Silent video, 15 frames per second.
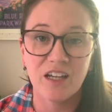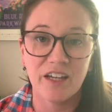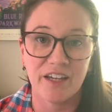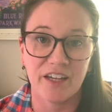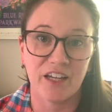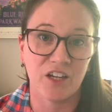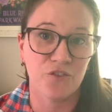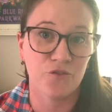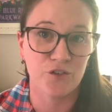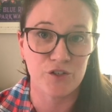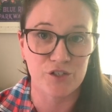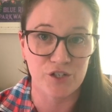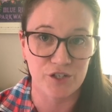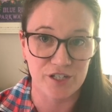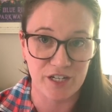it can
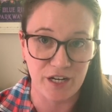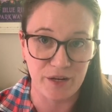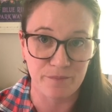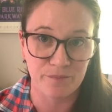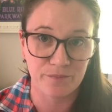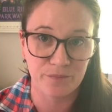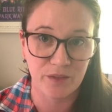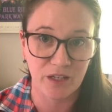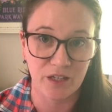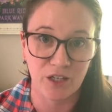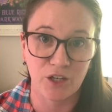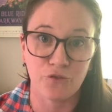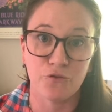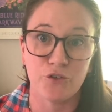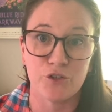confuse your team, it can
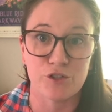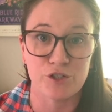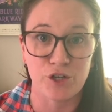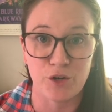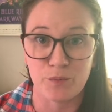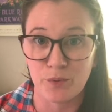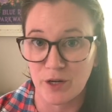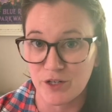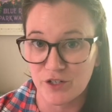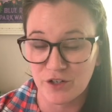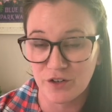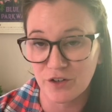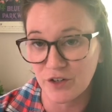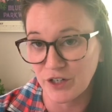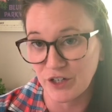confuse your
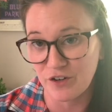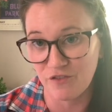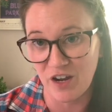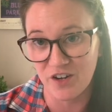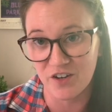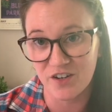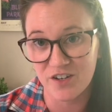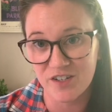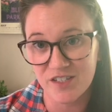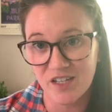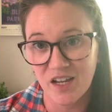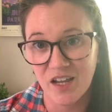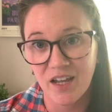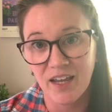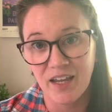printer or your vendors,
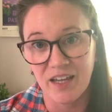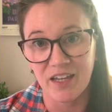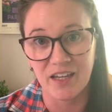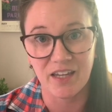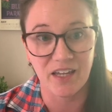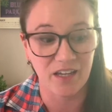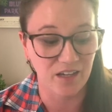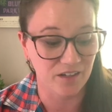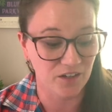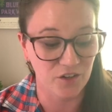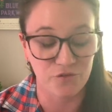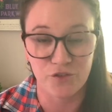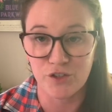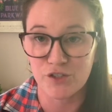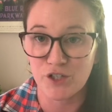it can
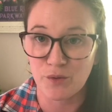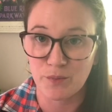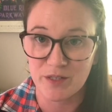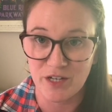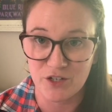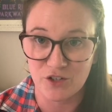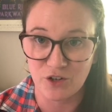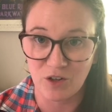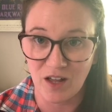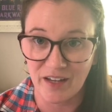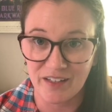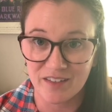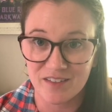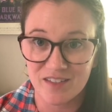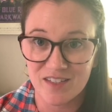confuse your potential
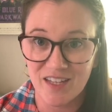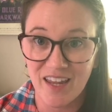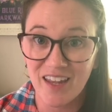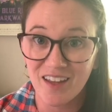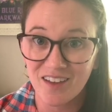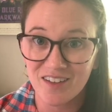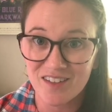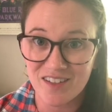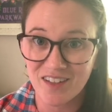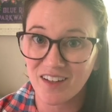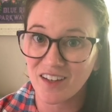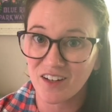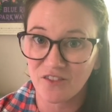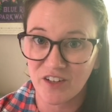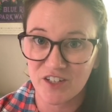clients, and it
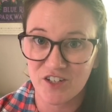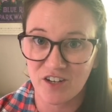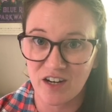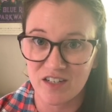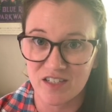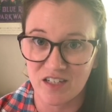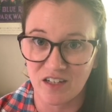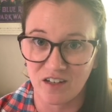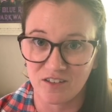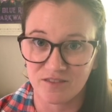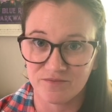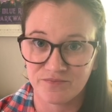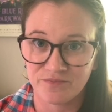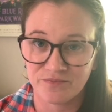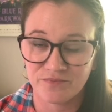can affect your SEO.
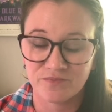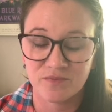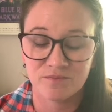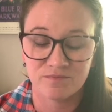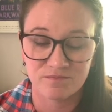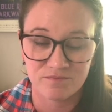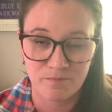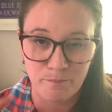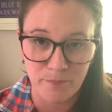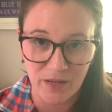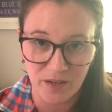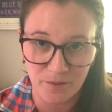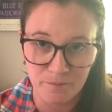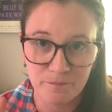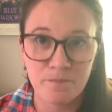
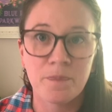Bam.